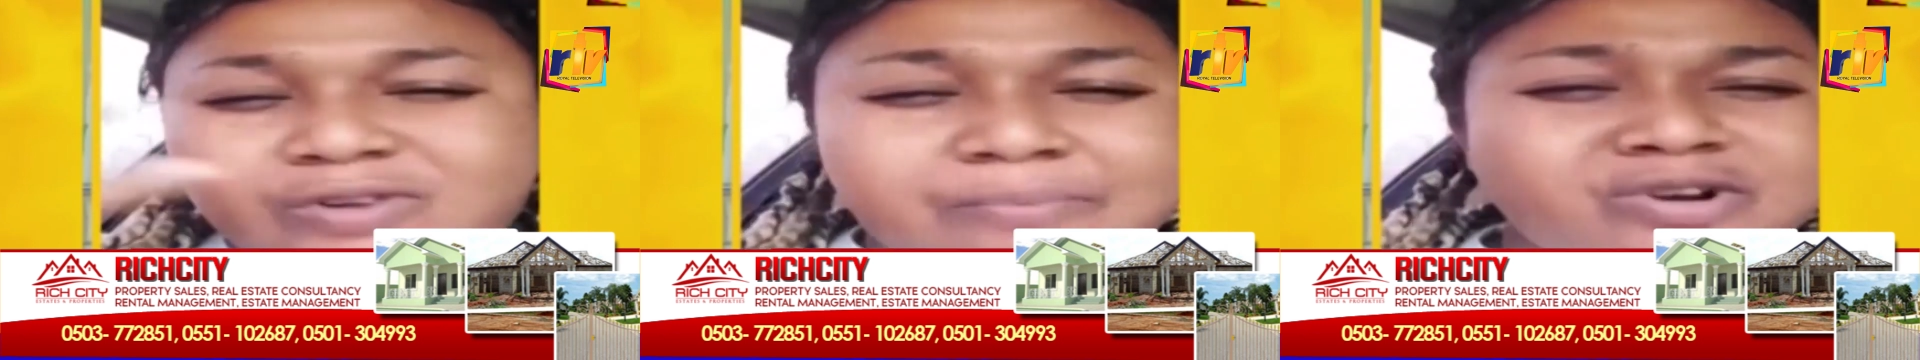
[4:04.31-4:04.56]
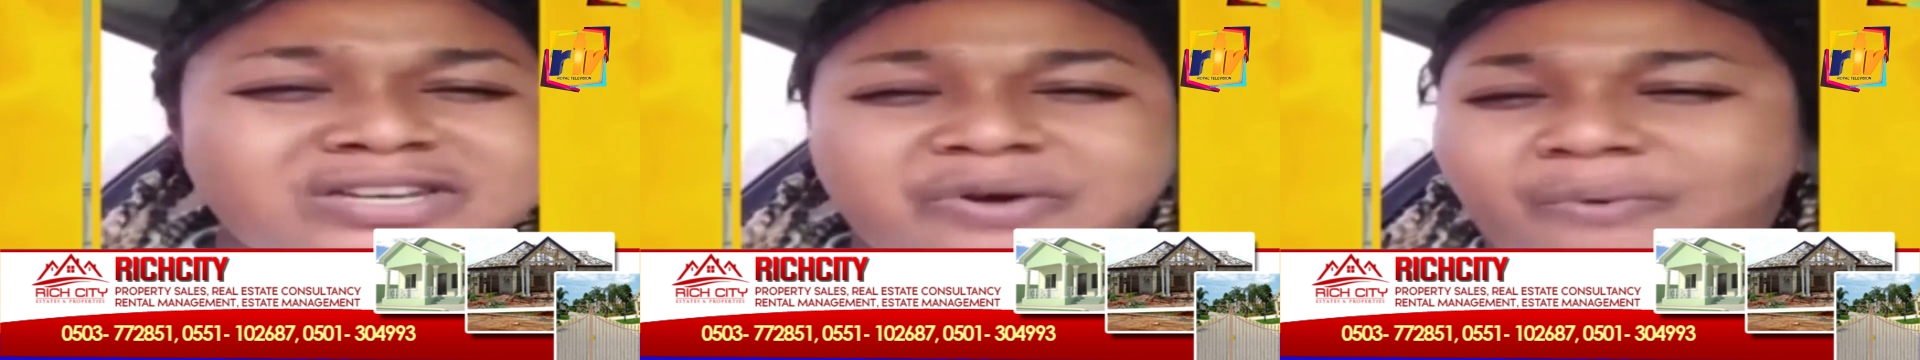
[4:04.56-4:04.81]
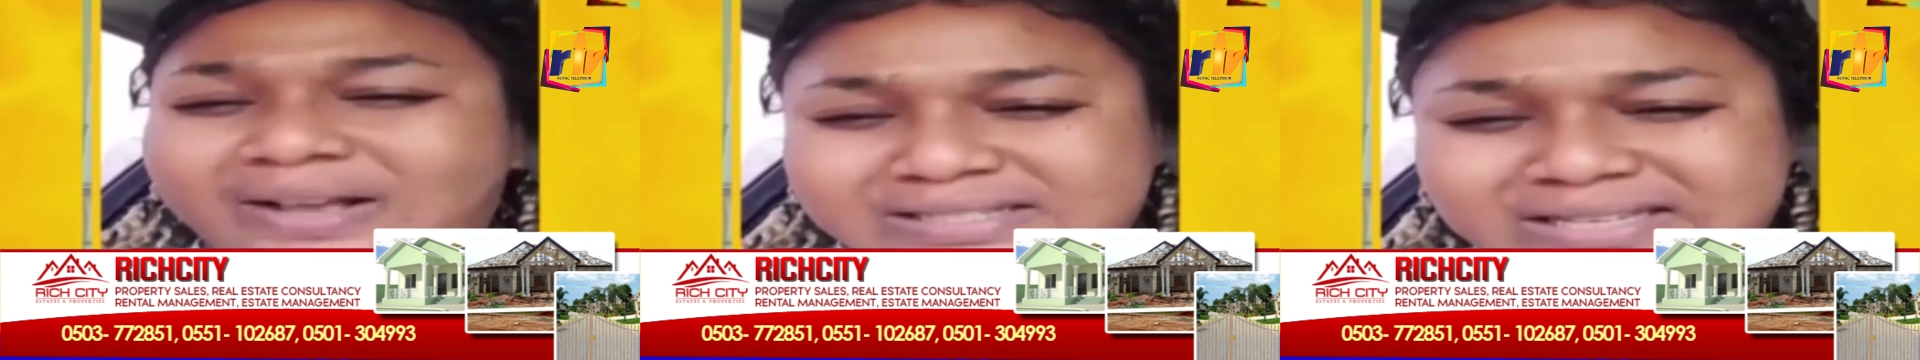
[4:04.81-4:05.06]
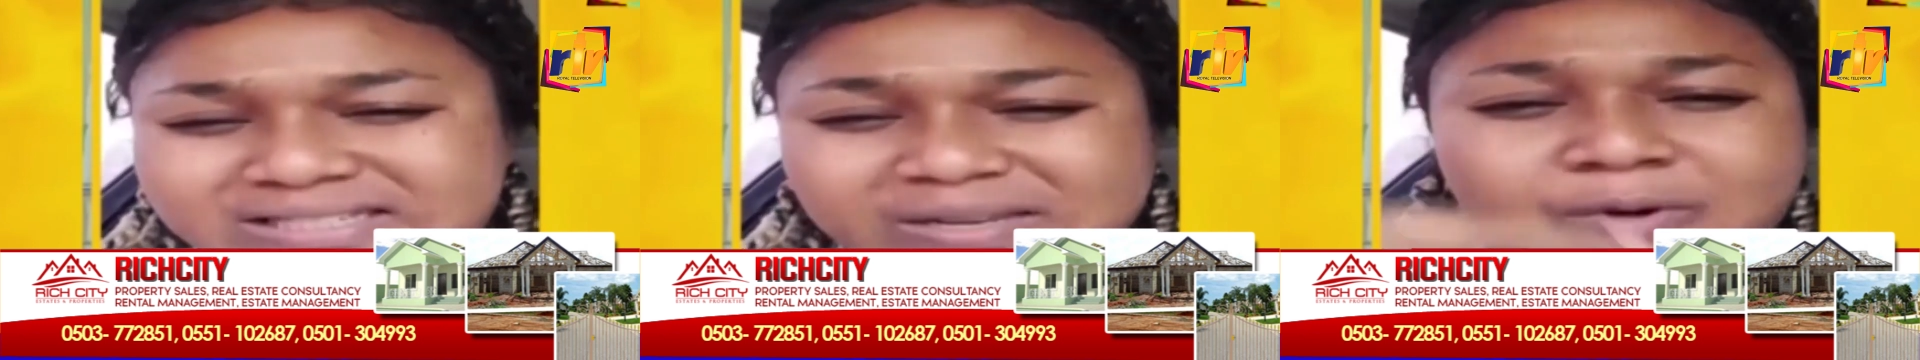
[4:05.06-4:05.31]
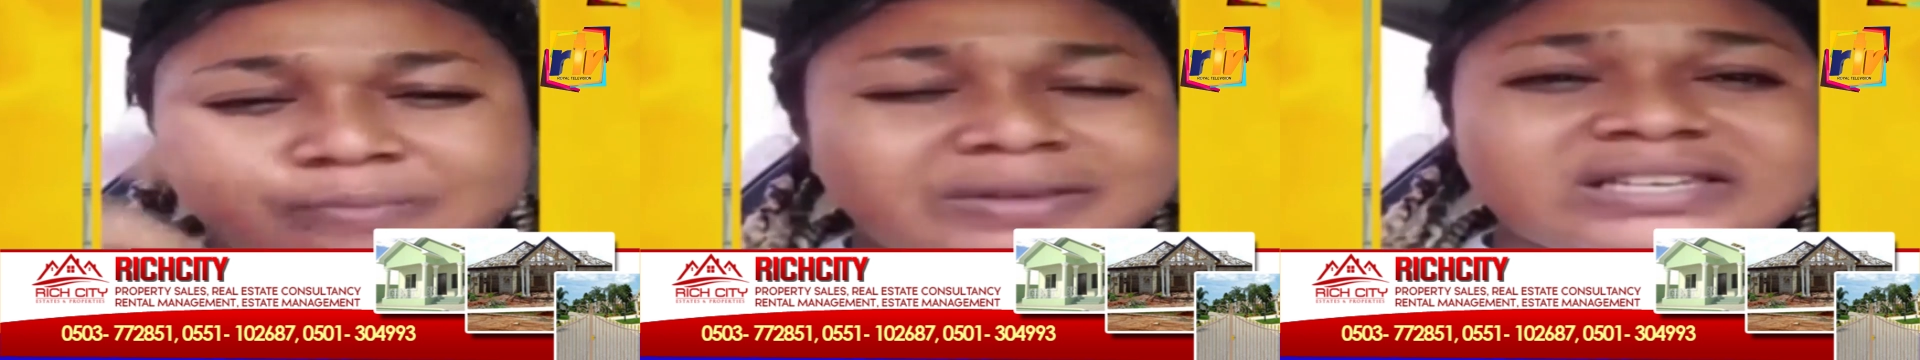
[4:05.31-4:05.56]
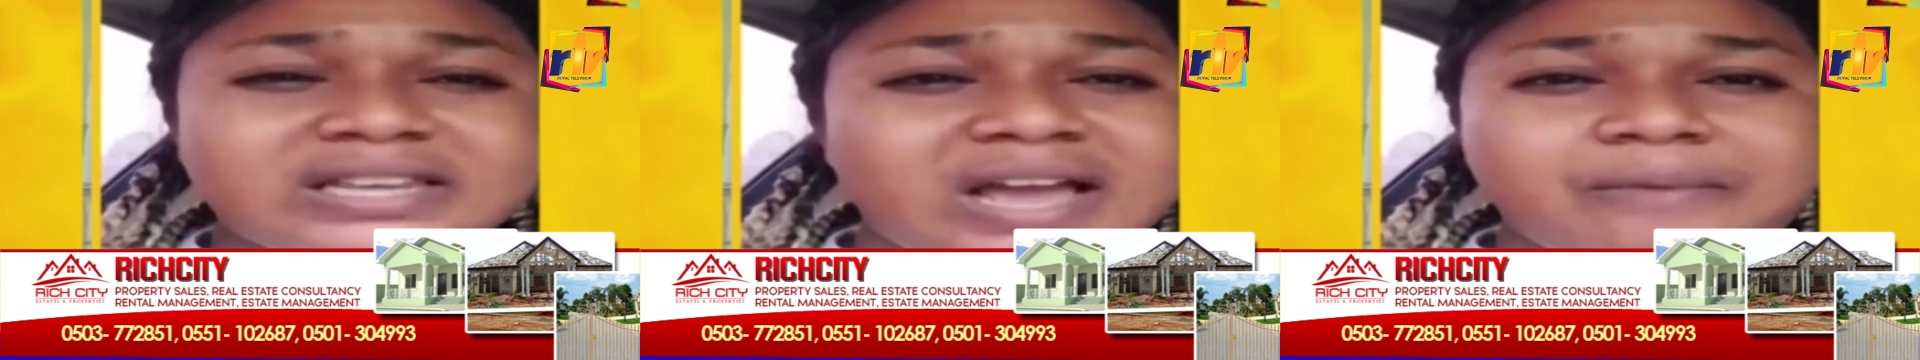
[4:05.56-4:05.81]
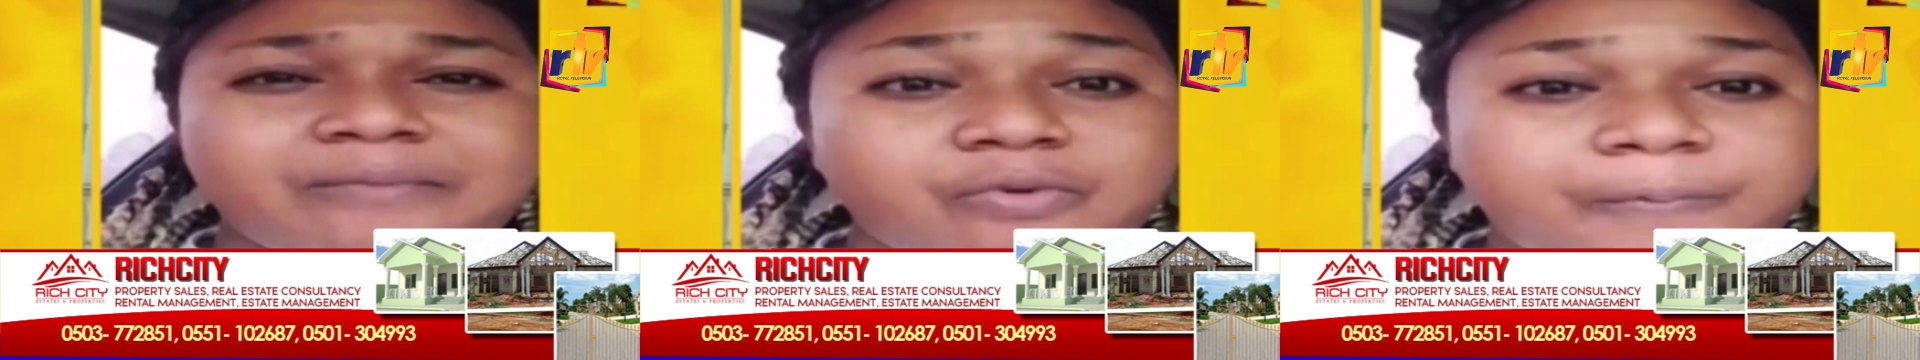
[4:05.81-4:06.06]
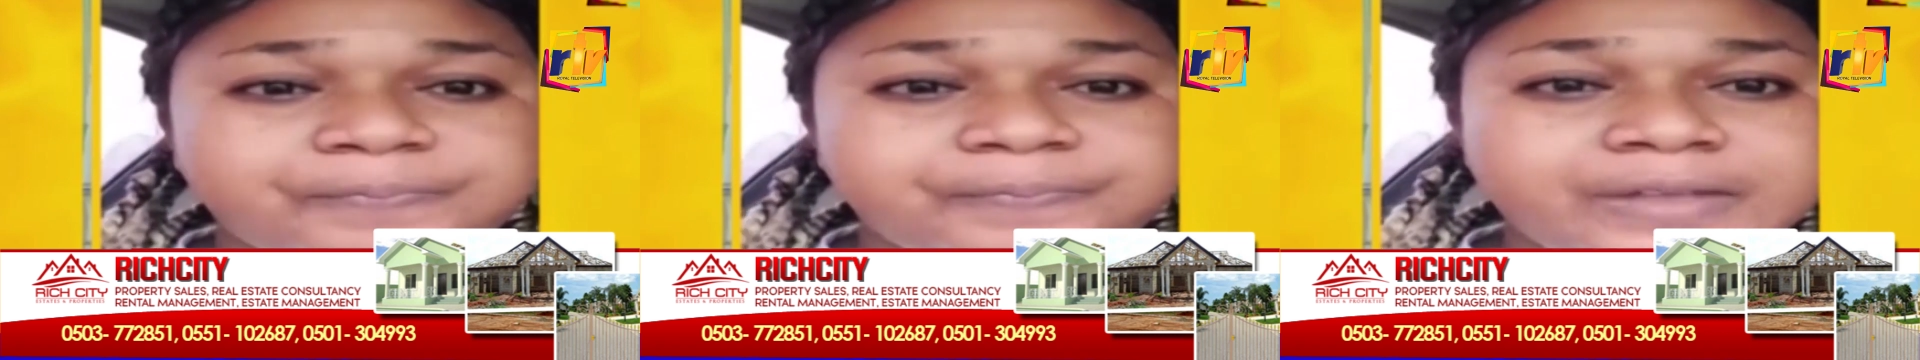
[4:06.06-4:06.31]
another mudin quasia, some of me
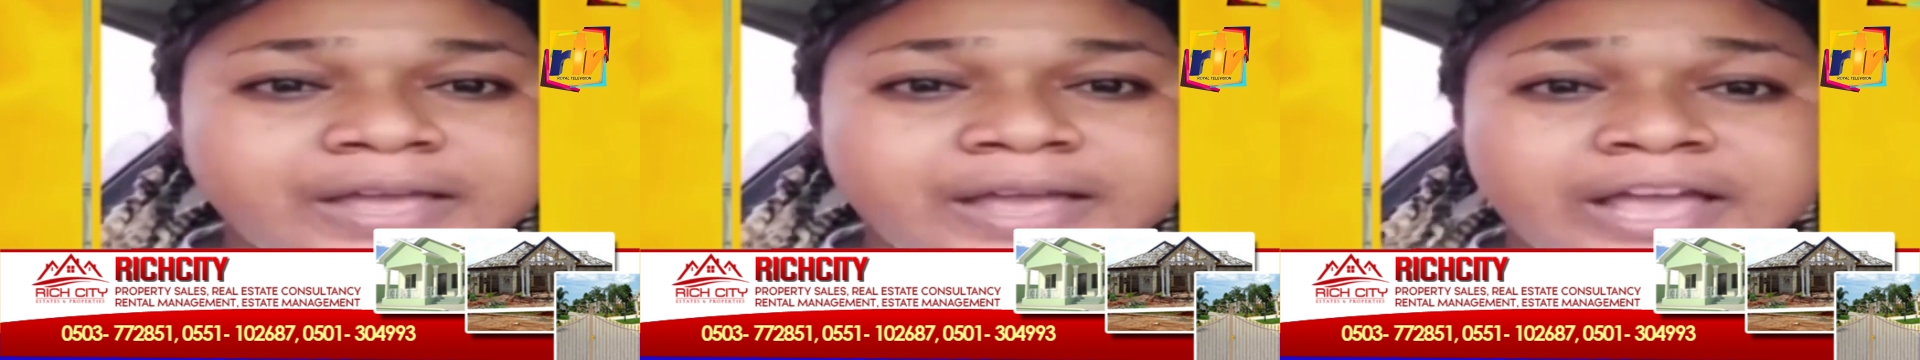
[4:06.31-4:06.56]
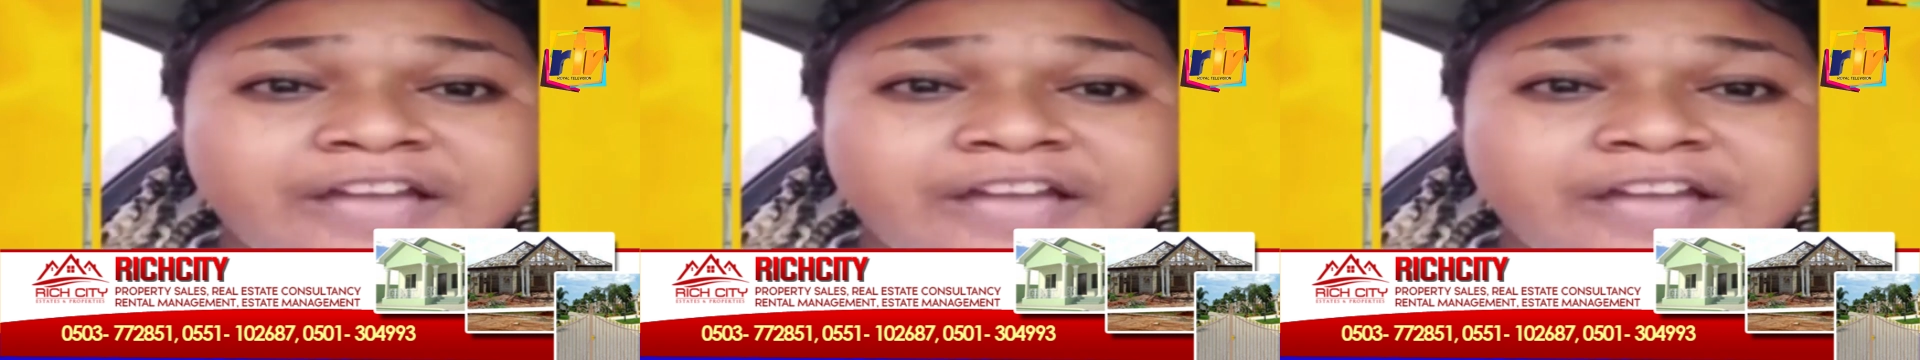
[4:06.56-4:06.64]
dear mo.